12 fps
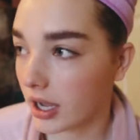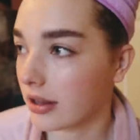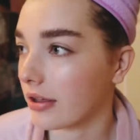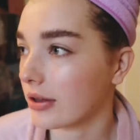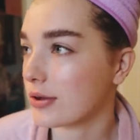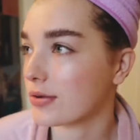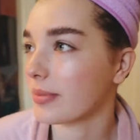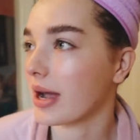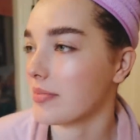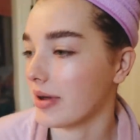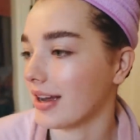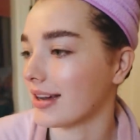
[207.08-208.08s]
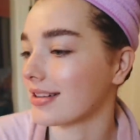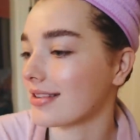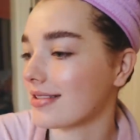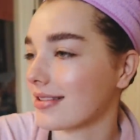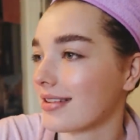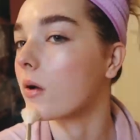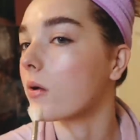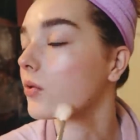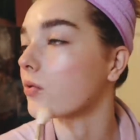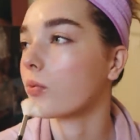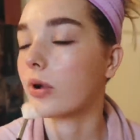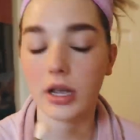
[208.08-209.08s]
I thought those were my pants.
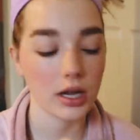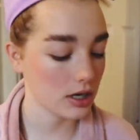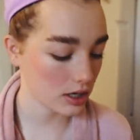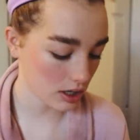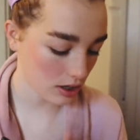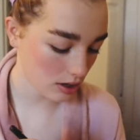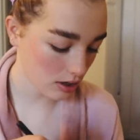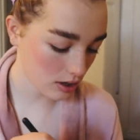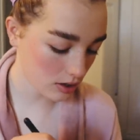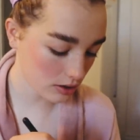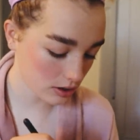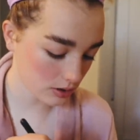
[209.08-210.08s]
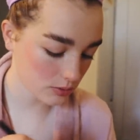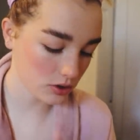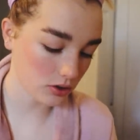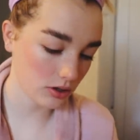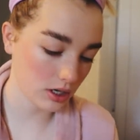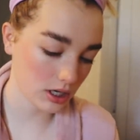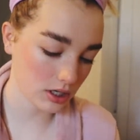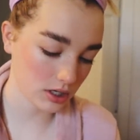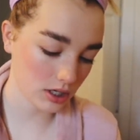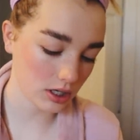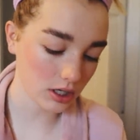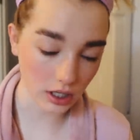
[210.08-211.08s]
Cause when it all comes
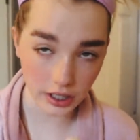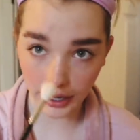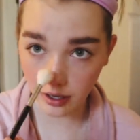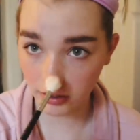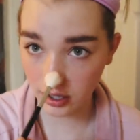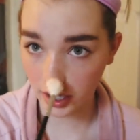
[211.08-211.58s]
crashing down,